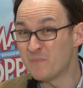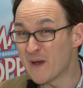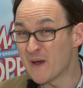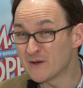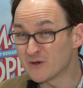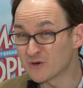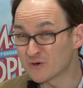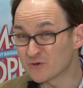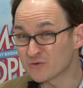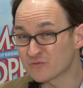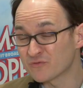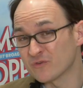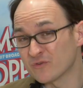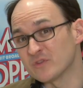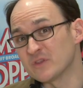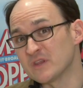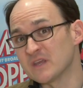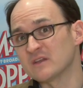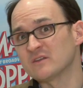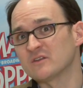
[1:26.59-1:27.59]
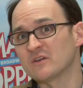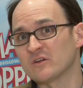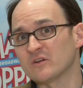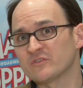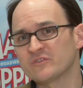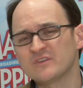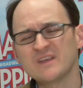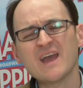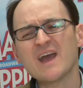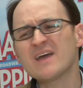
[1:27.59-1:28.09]
better for the
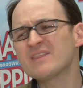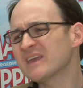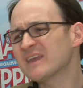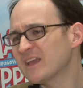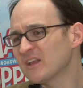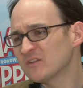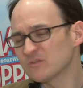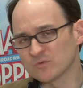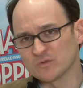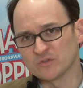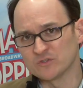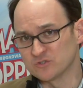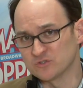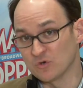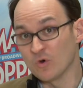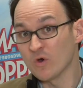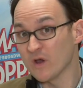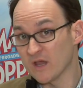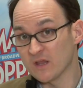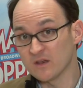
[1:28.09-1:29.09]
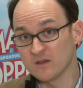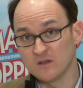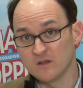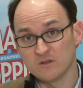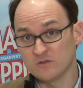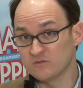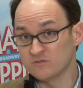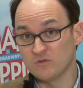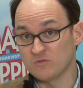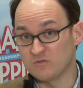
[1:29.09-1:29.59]
adults. Yeah, the kids will enjoy it,
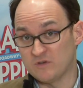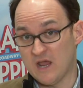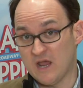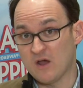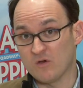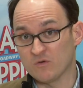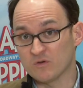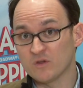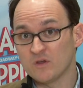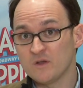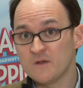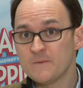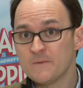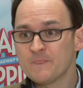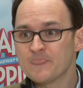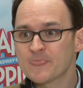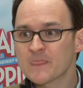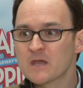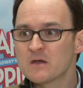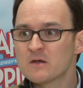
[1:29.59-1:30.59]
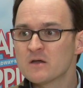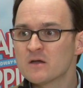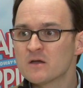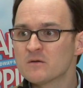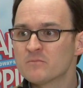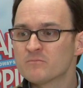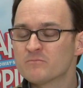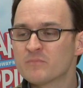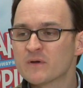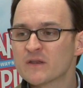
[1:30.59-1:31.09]
there's no doubt
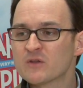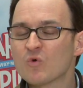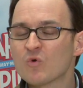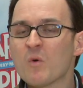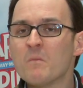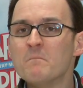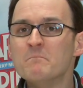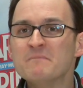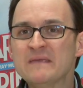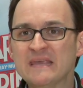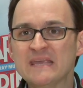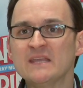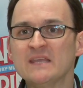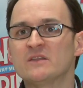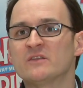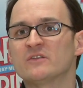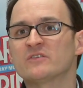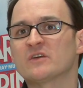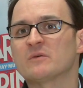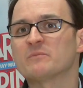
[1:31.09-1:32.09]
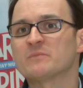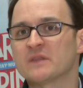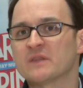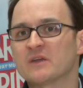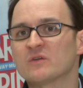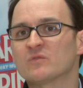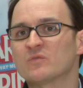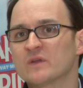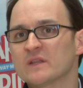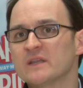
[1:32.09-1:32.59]
but it will mean something
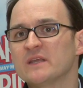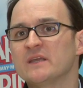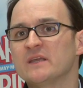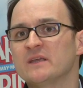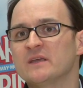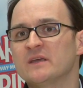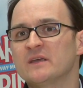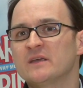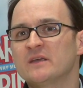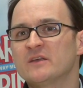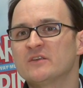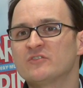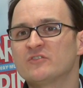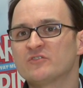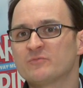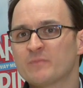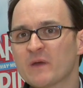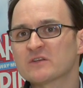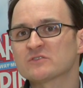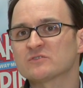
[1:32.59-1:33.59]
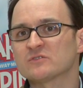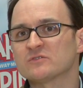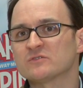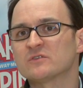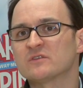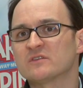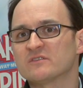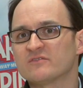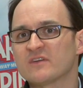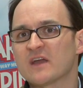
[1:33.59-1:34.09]
really special
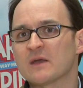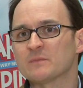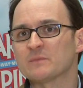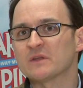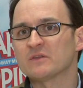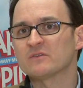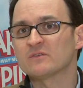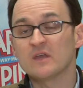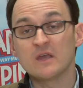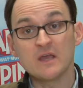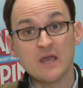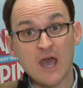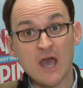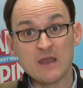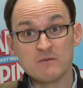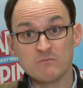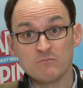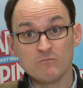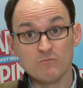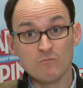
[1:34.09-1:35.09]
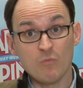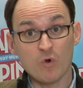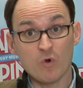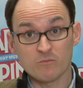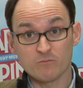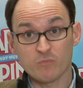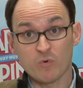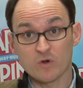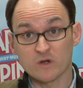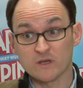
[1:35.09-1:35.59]
to the families. And more
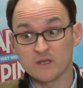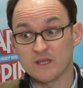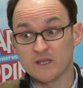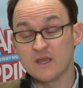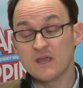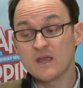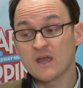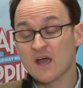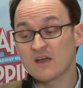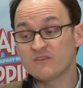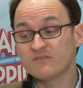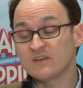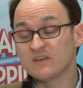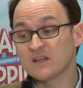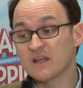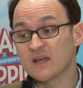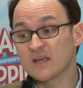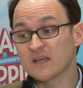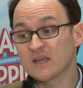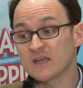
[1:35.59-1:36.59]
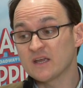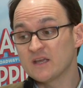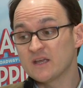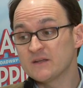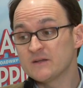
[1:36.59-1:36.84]
importantly, I feel like